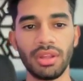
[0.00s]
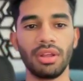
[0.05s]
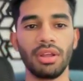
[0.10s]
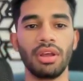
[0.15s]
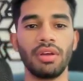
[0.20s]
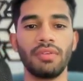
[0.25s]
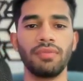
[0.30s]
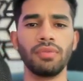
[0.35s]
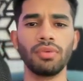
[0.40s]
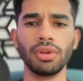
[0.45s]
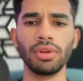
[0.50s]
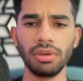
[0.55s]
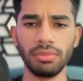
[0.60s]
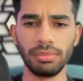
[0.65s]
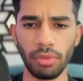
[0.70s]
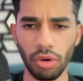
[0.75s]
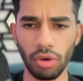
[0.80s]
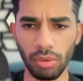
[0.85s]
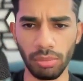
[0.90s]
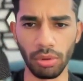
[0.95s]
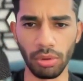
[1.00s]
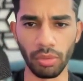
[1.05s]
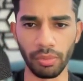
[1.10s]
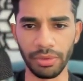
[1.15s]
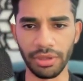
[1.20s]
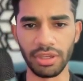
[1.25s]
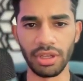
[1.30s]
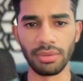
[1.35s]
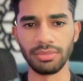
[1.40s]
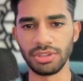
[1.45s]
fully mobile,
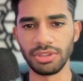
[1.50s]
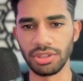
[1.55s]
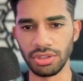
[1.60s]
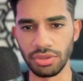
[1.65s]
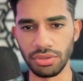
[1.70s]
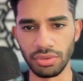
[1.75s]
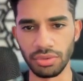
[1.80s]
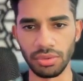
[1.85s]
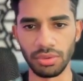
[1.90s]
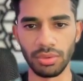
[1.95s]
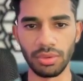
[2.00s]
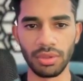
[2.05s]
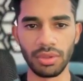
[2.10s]
we come to you.